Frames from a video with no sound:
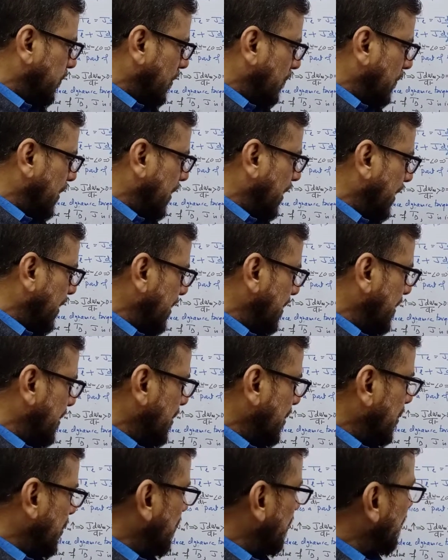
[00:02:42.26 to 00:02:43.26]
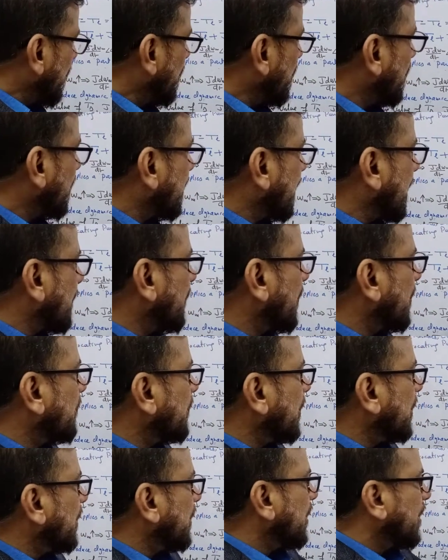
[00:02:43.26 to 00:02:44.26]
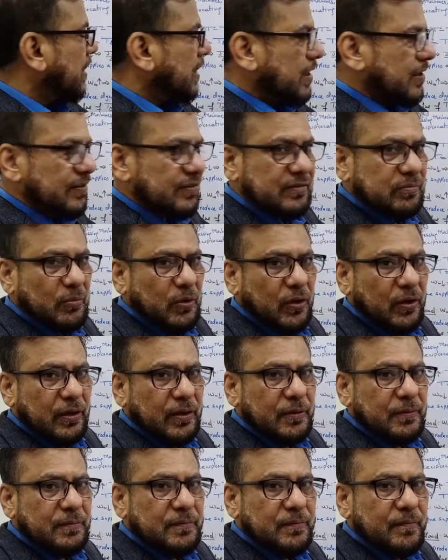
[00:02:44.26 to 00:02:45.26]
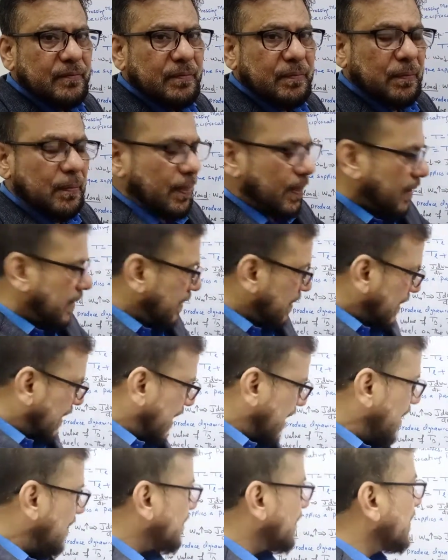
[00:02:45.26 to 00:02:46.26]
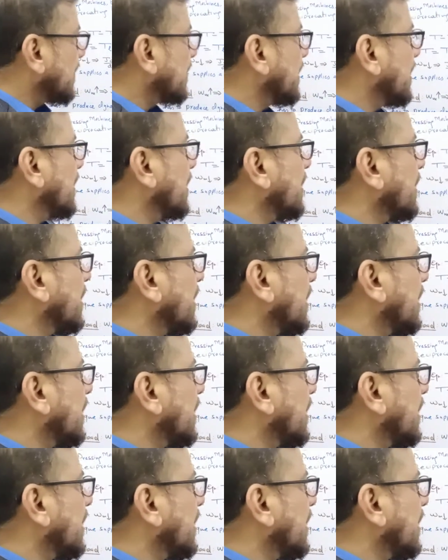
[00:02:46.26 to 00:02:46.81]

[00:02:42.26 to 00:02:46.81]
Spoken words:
will be high, load current will be small, and when the